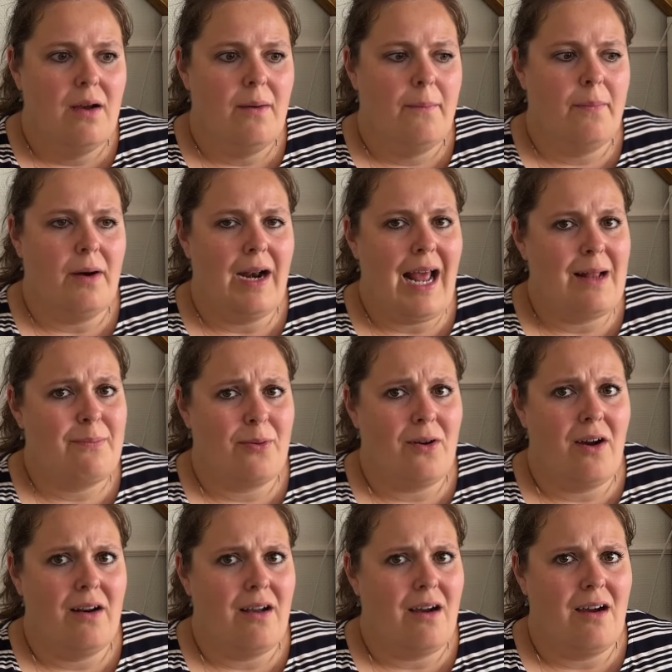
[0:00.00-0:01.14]
But at
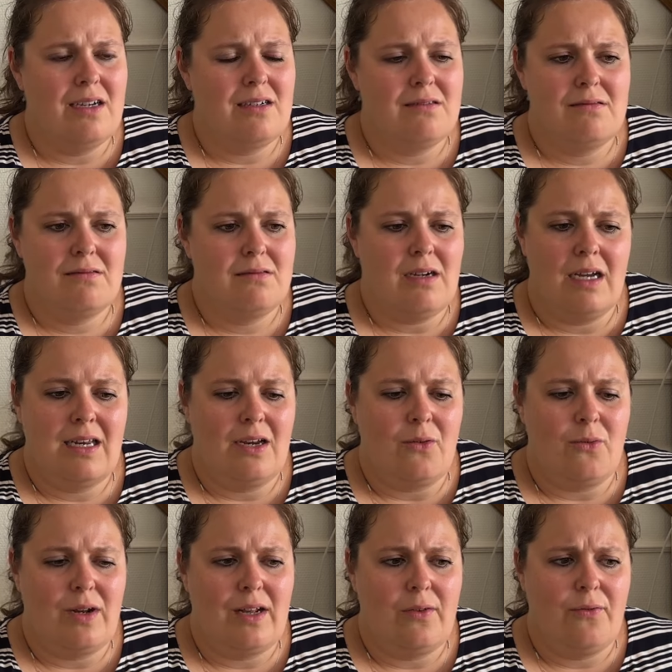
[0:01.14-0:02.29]
Prada, I, I didn't
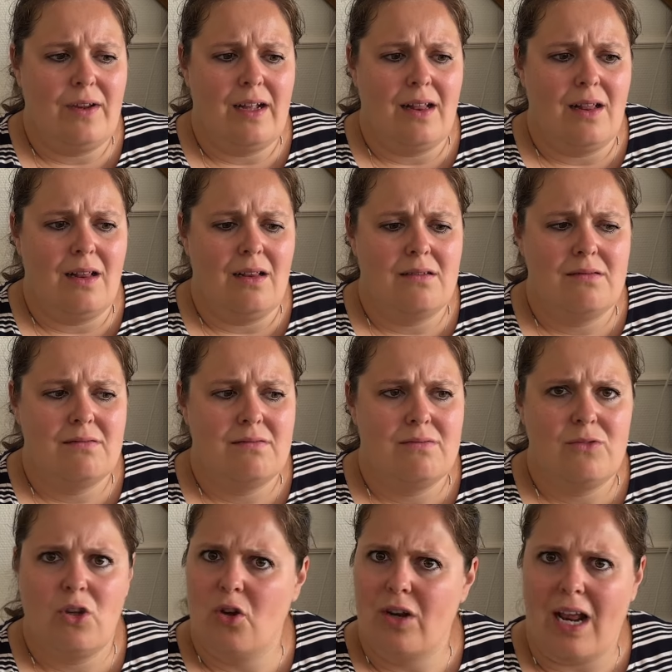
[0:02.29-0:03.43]
really feel
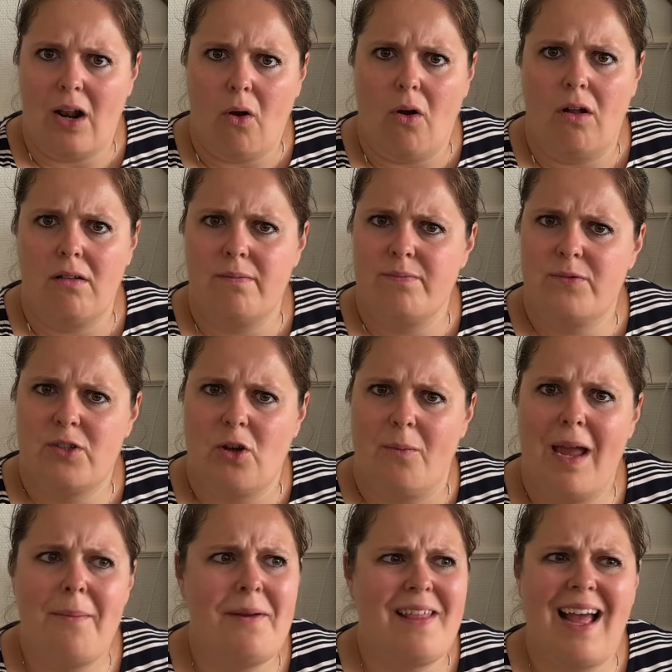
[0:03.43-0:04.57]
good at all. So
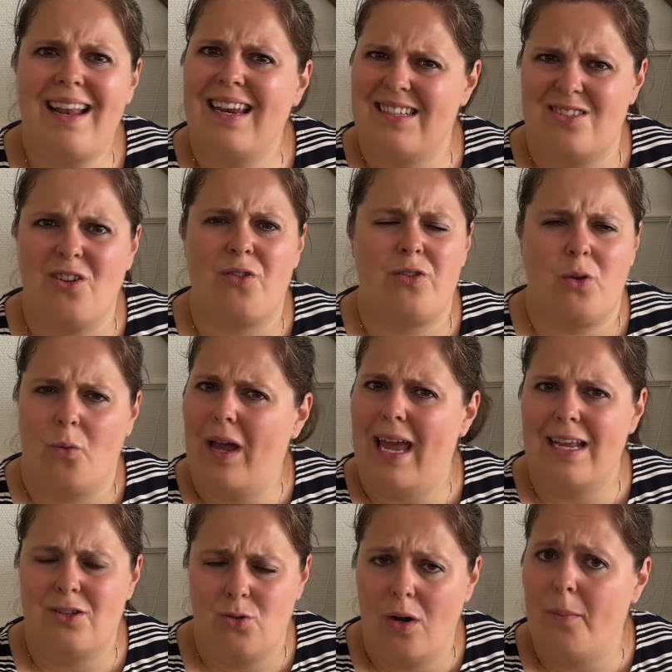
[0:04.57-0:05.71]
maybe that is not the way
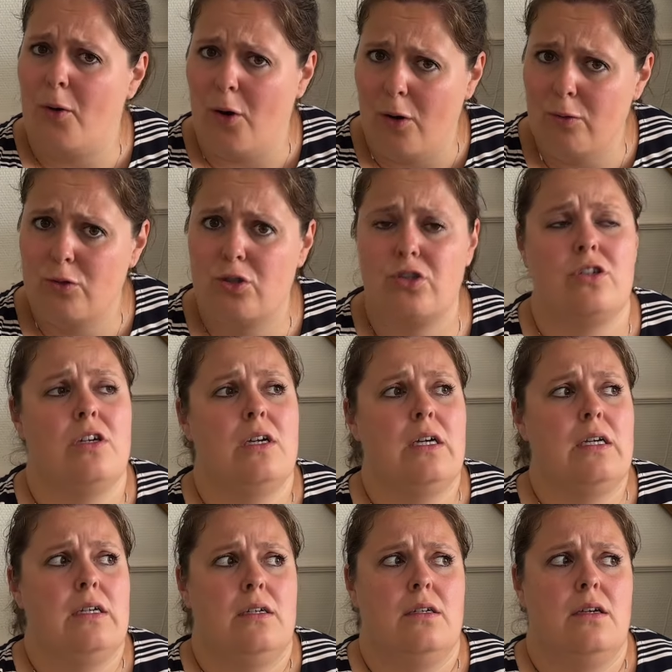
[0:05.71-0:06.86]
to approach
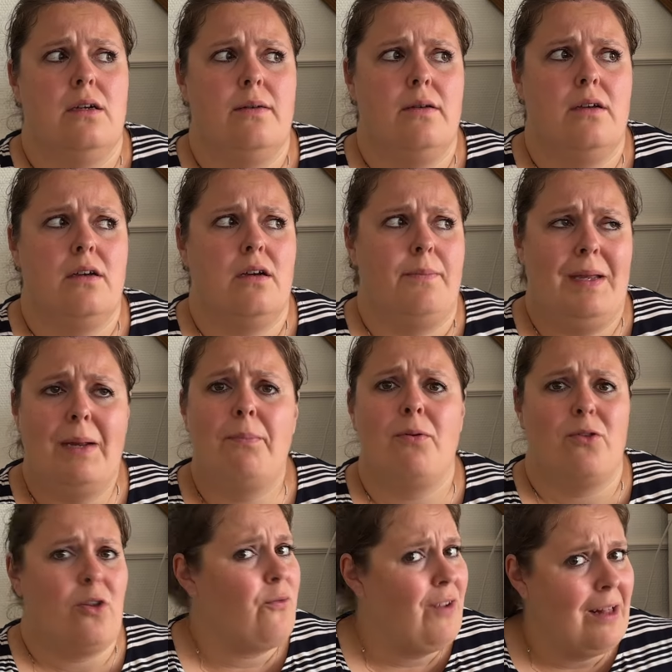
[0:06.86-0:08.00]
uh, people
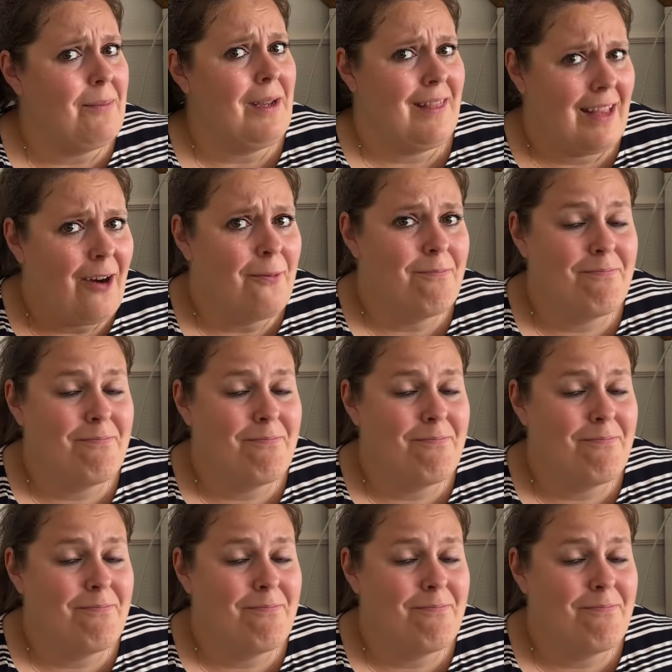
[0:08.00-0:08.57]
not filming there.